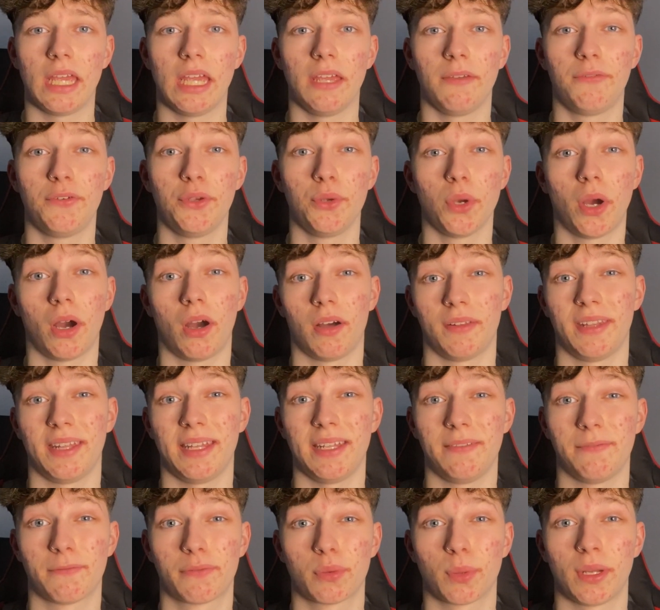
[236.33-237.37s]
If you are an
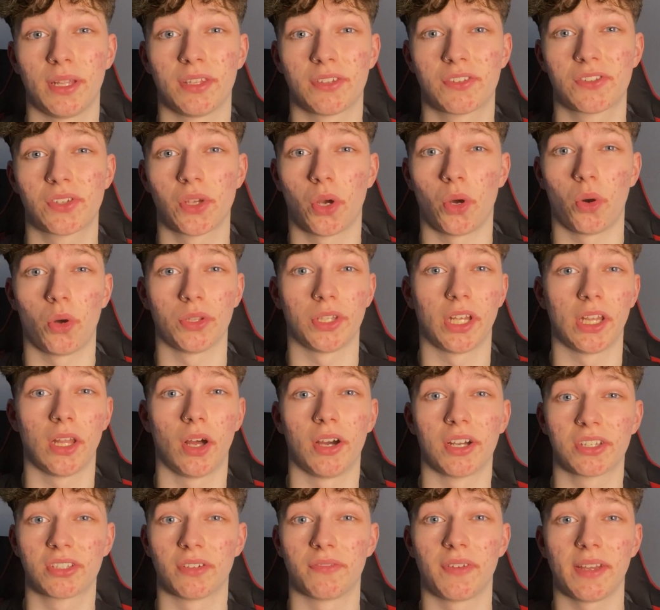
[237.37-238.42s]
influencer on the
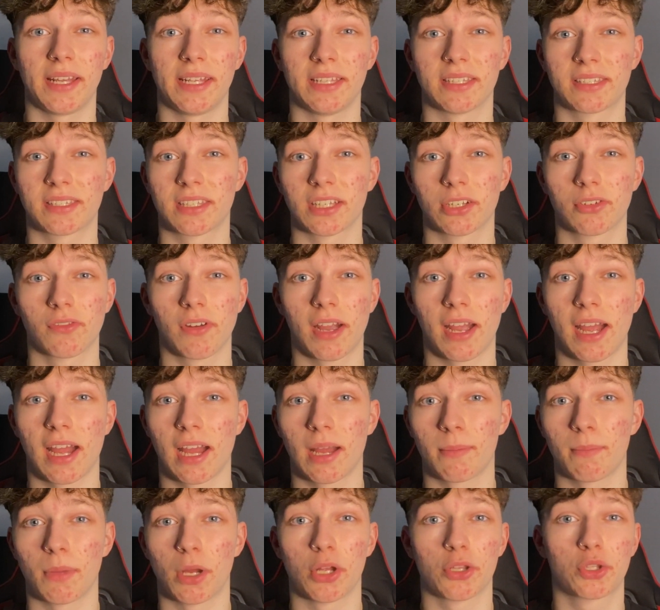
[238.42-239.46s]
likes of
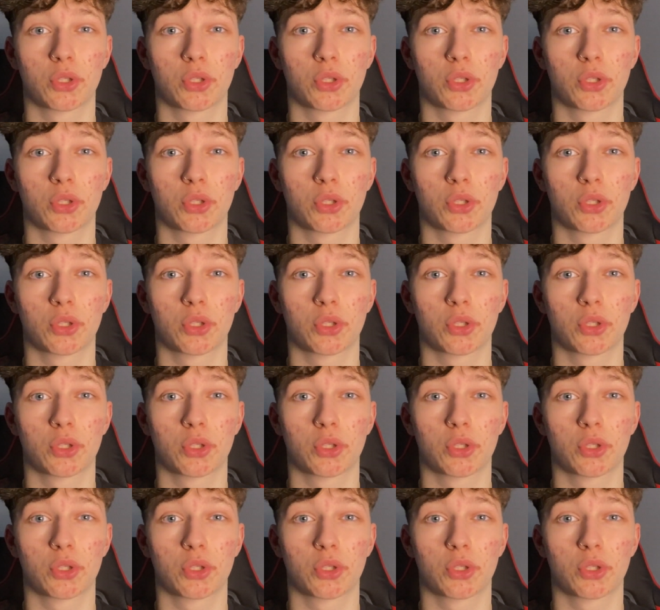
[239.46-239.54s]
Instagram,